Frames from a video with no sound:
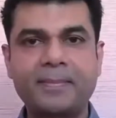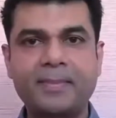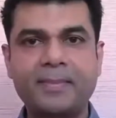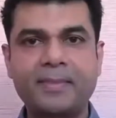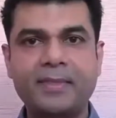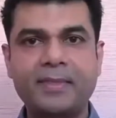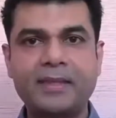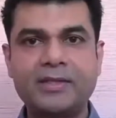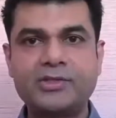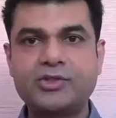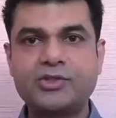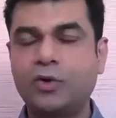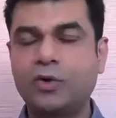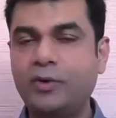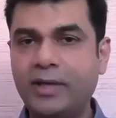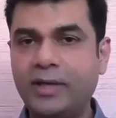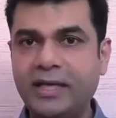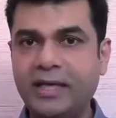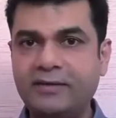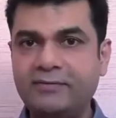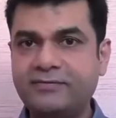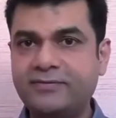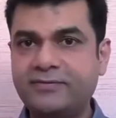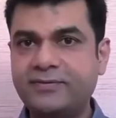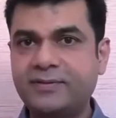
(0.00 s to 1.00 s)
So
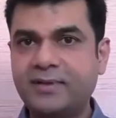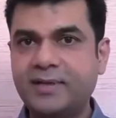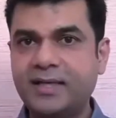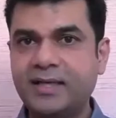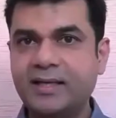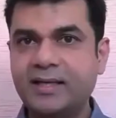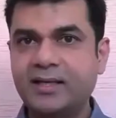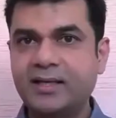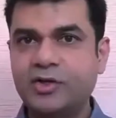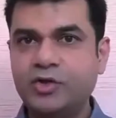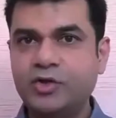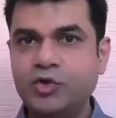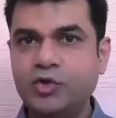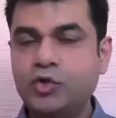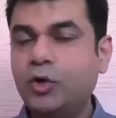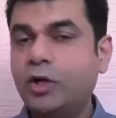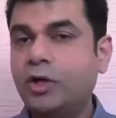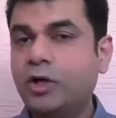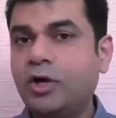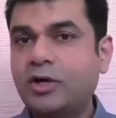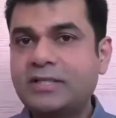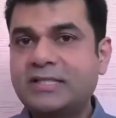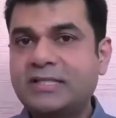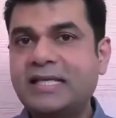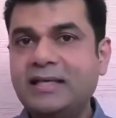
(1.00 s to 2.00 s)
if you are
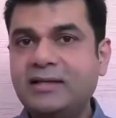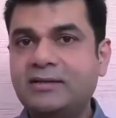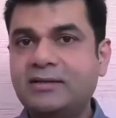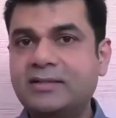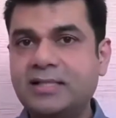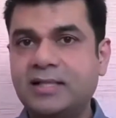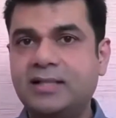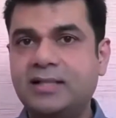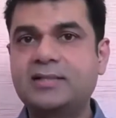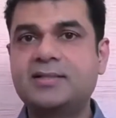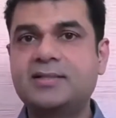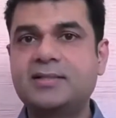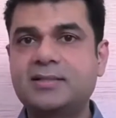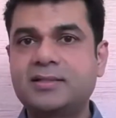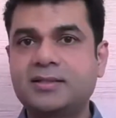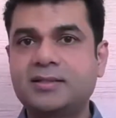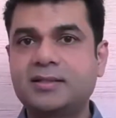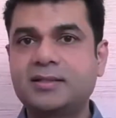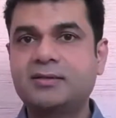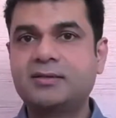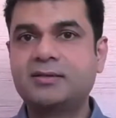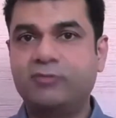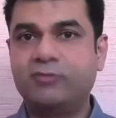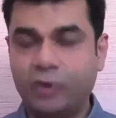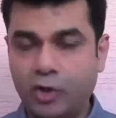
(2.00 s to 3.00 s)
not seeing results
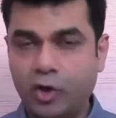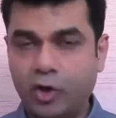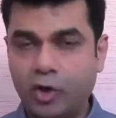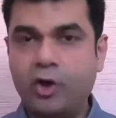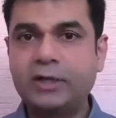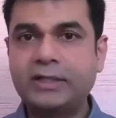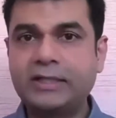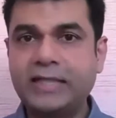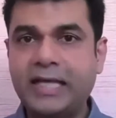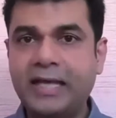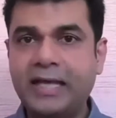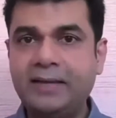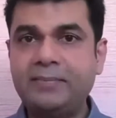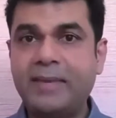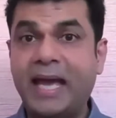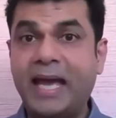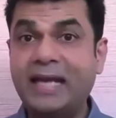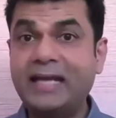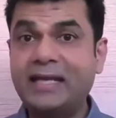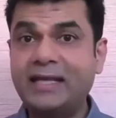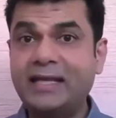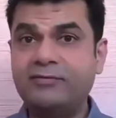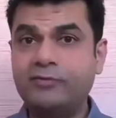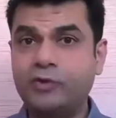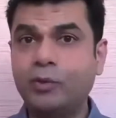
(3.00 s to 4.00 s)
for a long time,
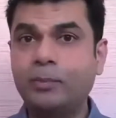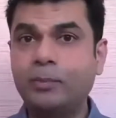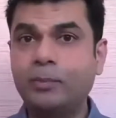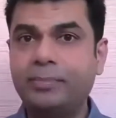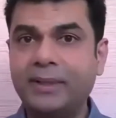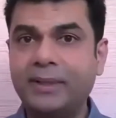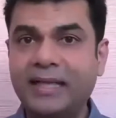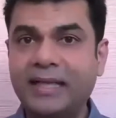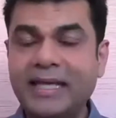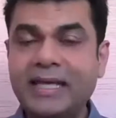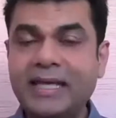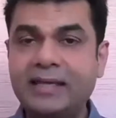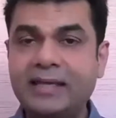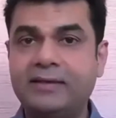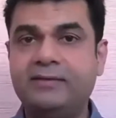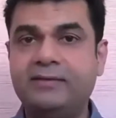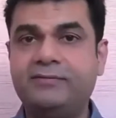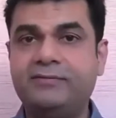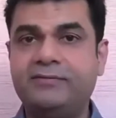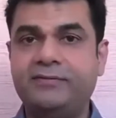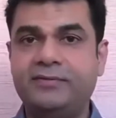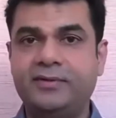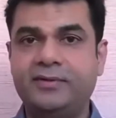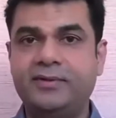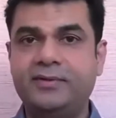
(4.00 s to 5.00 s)
and if you
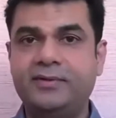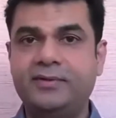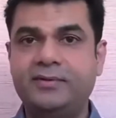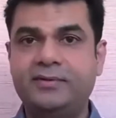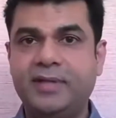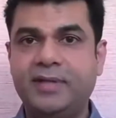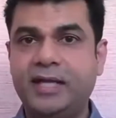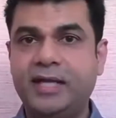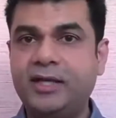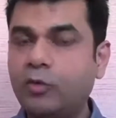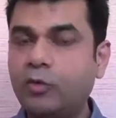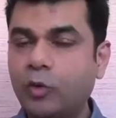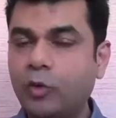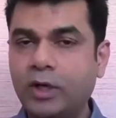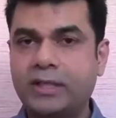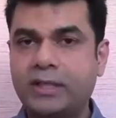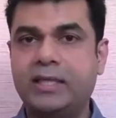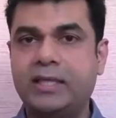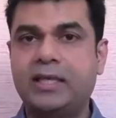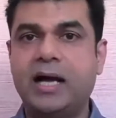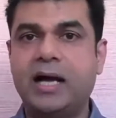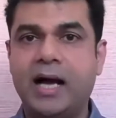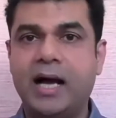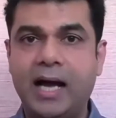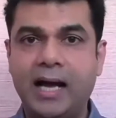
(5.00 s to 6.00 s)
believe that you're
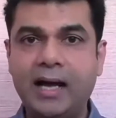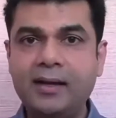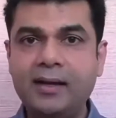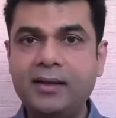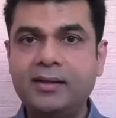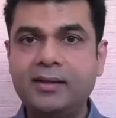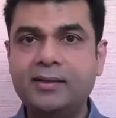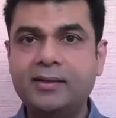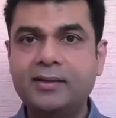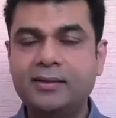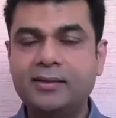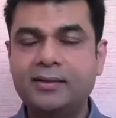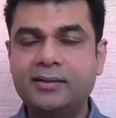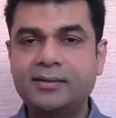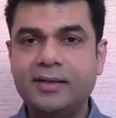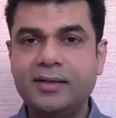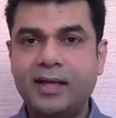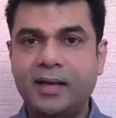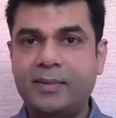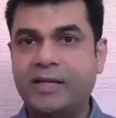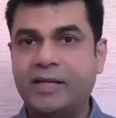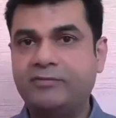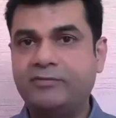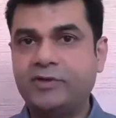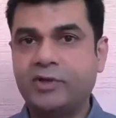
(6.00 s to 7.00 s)
working hard, I
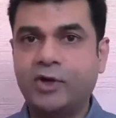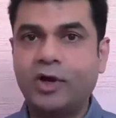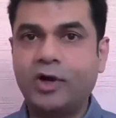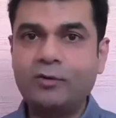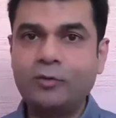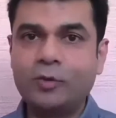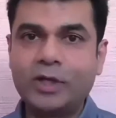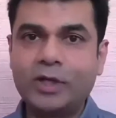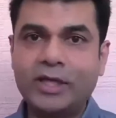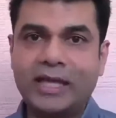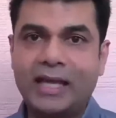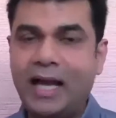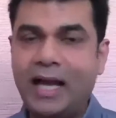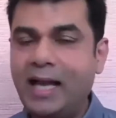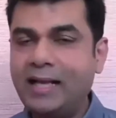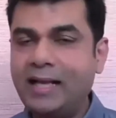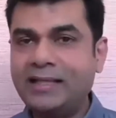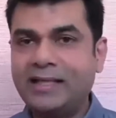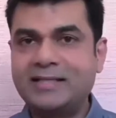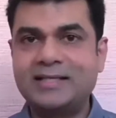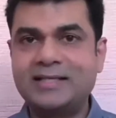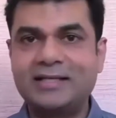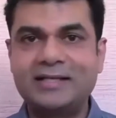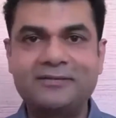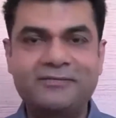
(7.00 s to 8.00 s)
mean, if you're not working hard,
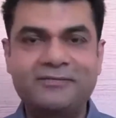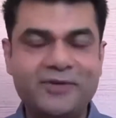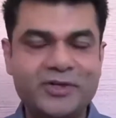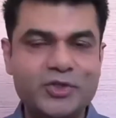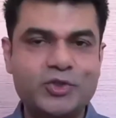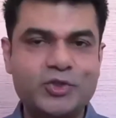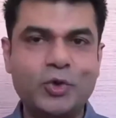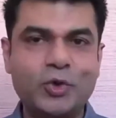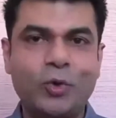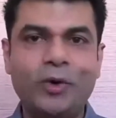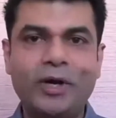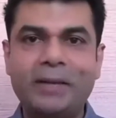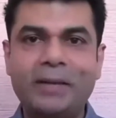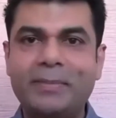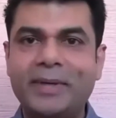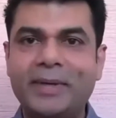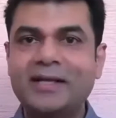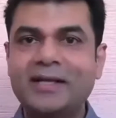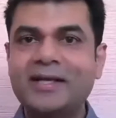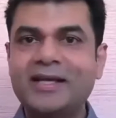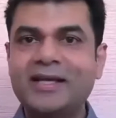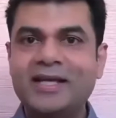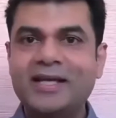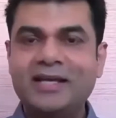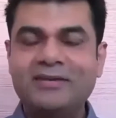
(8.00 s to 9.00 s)
that's a different story. But
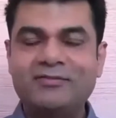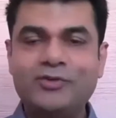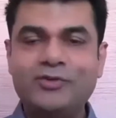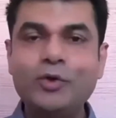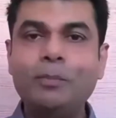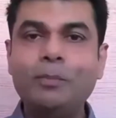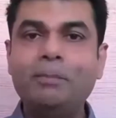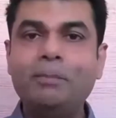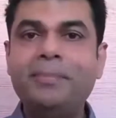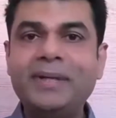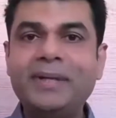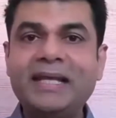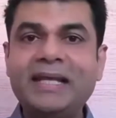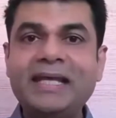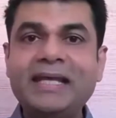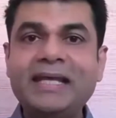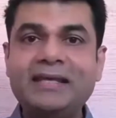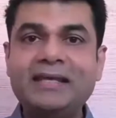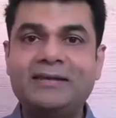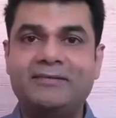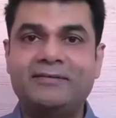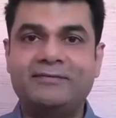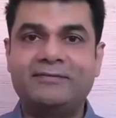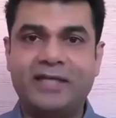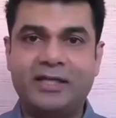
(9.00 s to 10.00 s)
if you
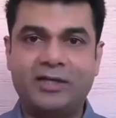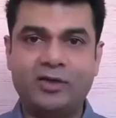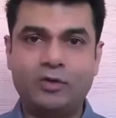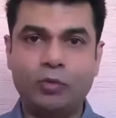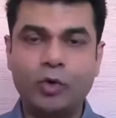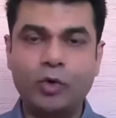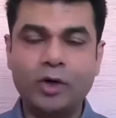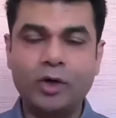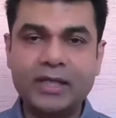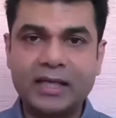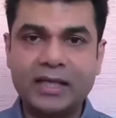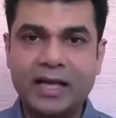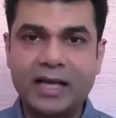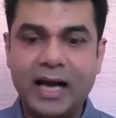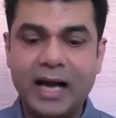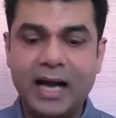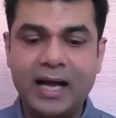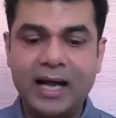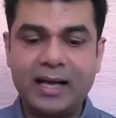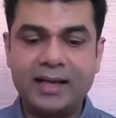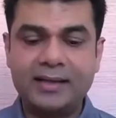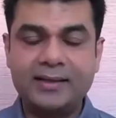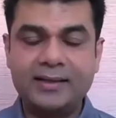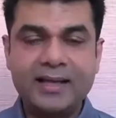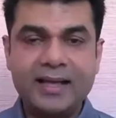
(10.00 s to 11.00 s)
believe that you're working
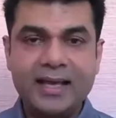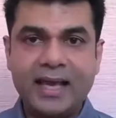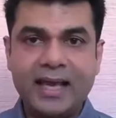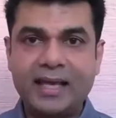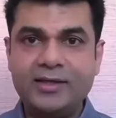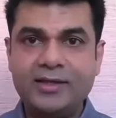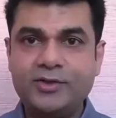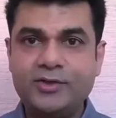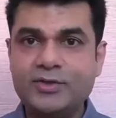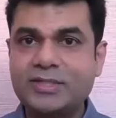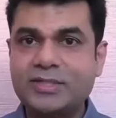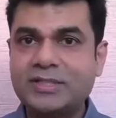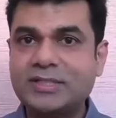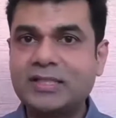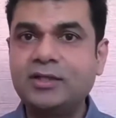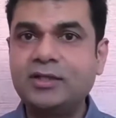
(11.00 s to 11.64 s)
hard and you still